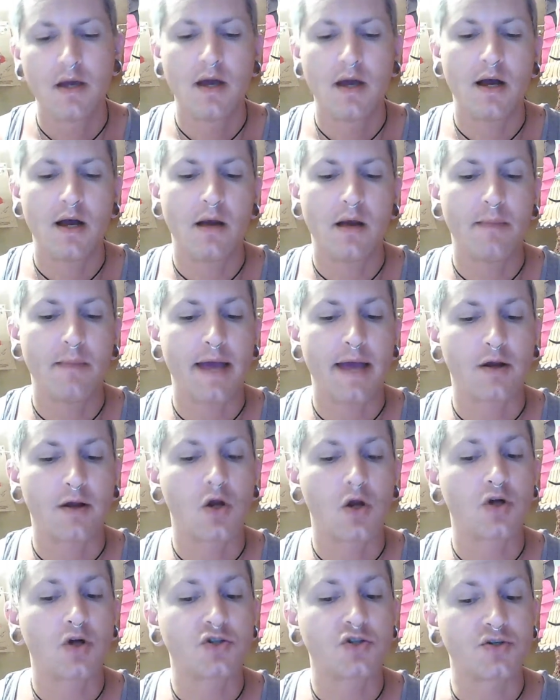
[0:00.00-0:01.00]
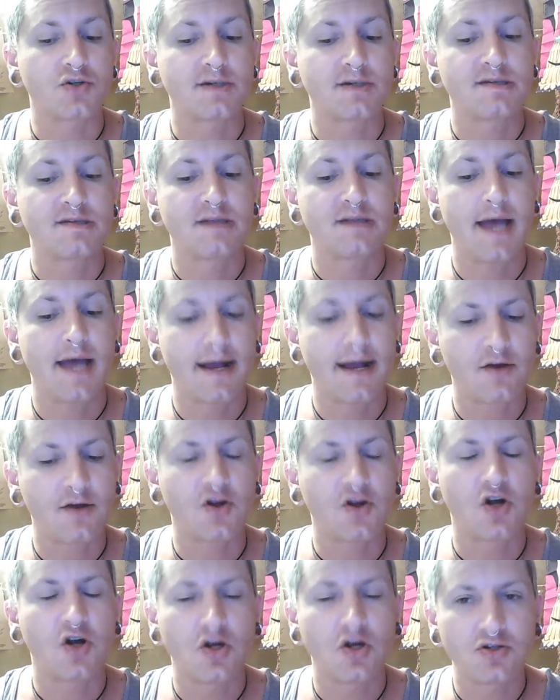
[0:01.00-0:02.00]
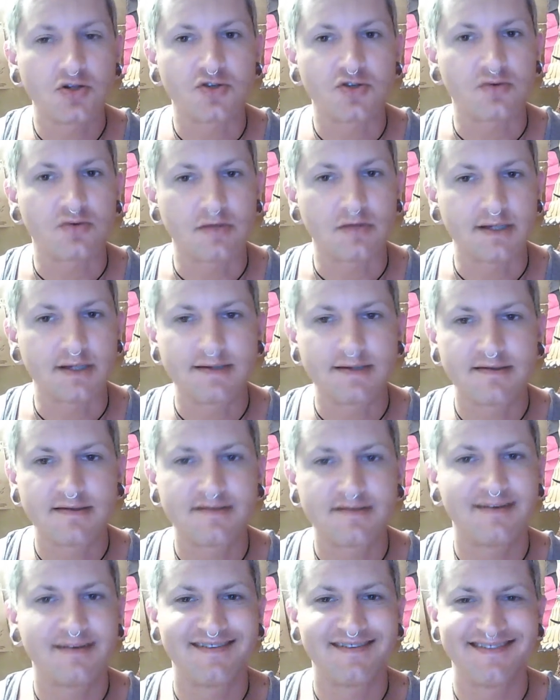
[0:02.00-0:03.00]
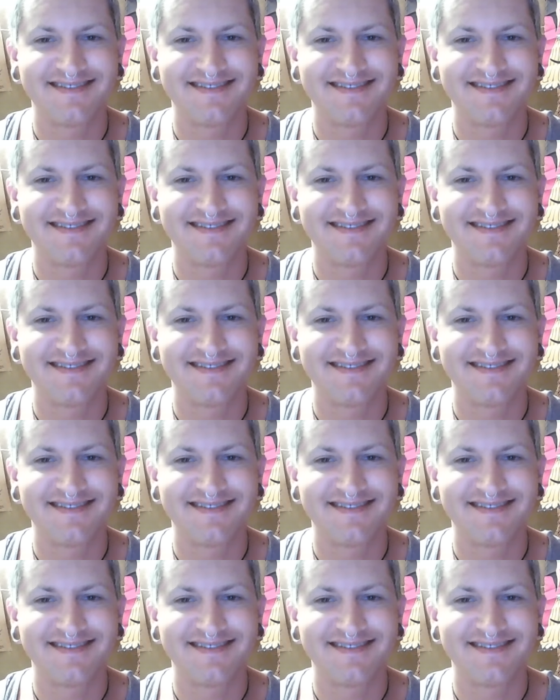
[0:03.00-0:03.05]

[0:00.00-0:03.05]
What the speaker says: Agriculturalist,